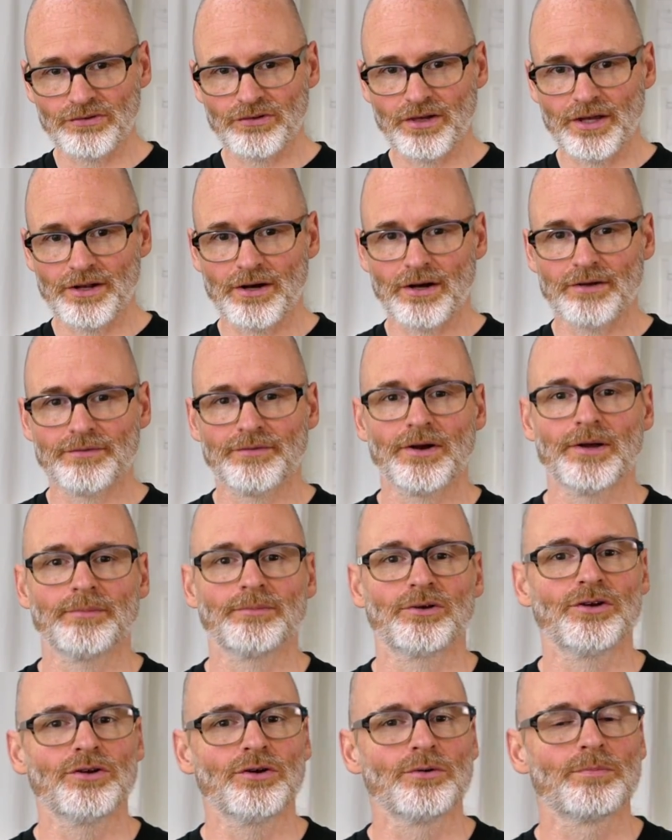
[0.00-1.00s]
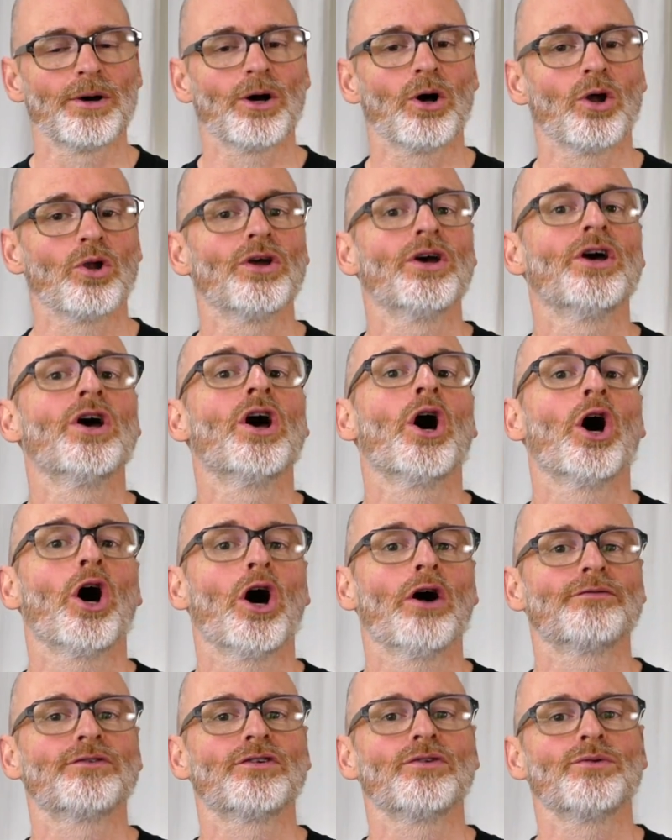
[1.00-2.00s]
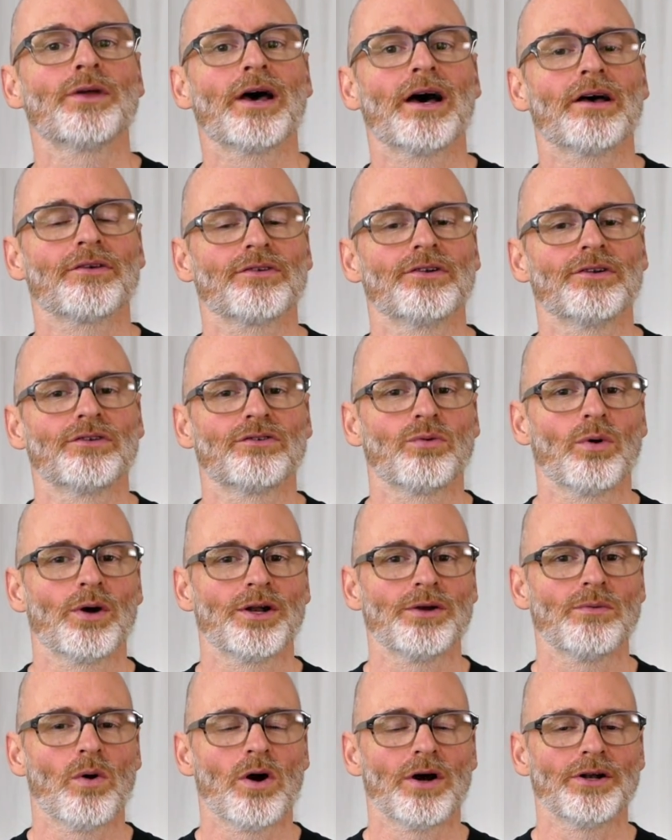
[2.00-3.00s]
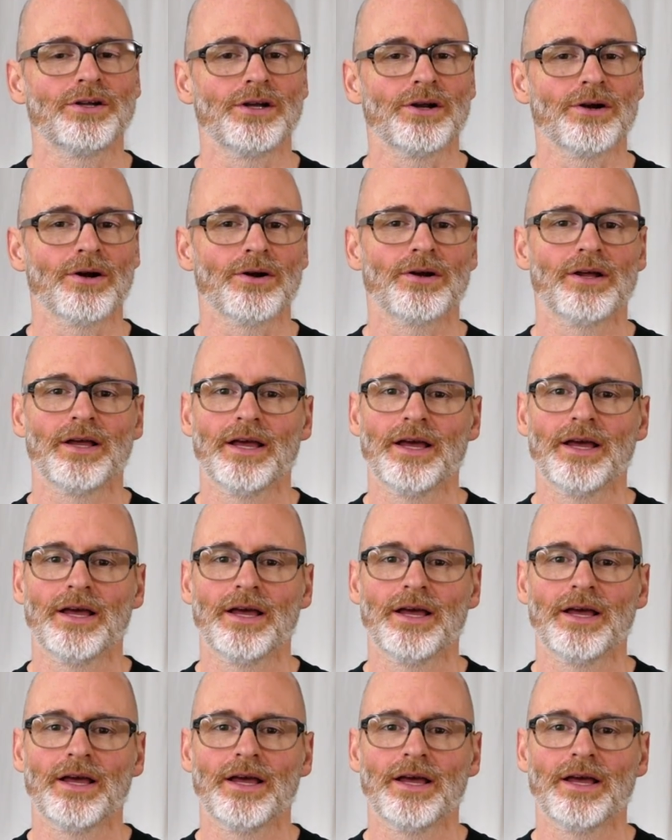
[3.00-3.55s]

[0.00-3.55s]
skin on frame canoe build of 2021 here.